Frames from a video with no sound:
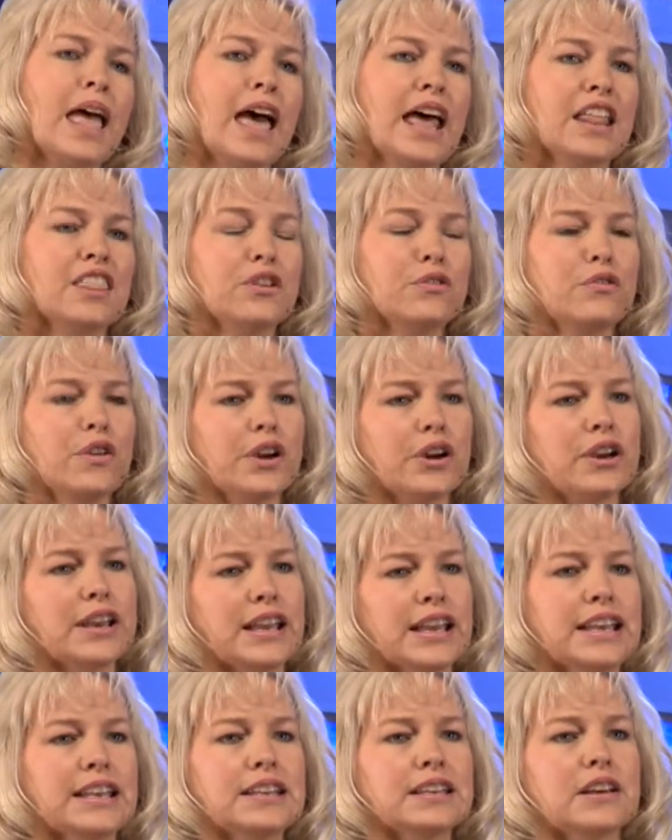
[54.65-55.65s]
and at the
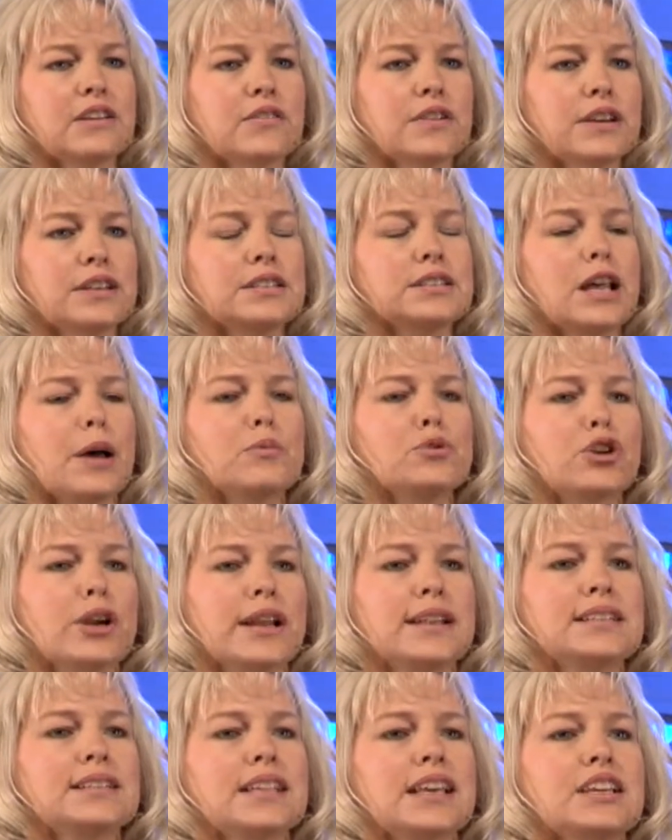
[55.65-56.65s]
very end of it, some
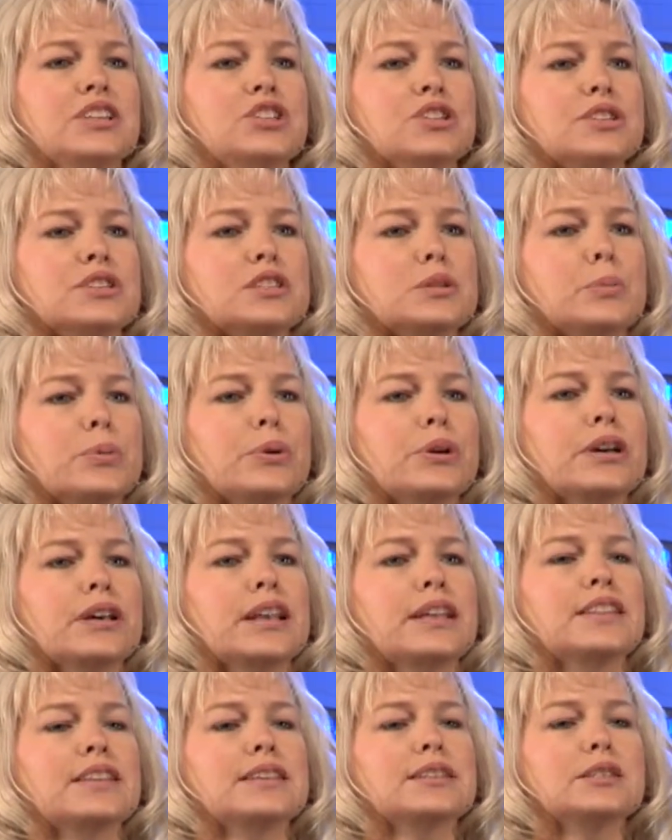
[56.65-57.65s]
translations put
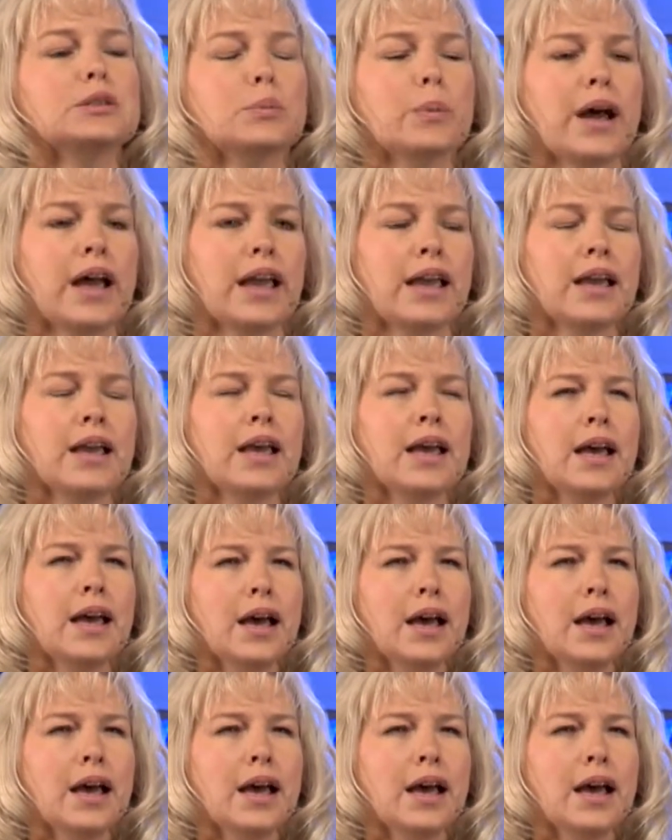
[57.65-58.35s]
it this way: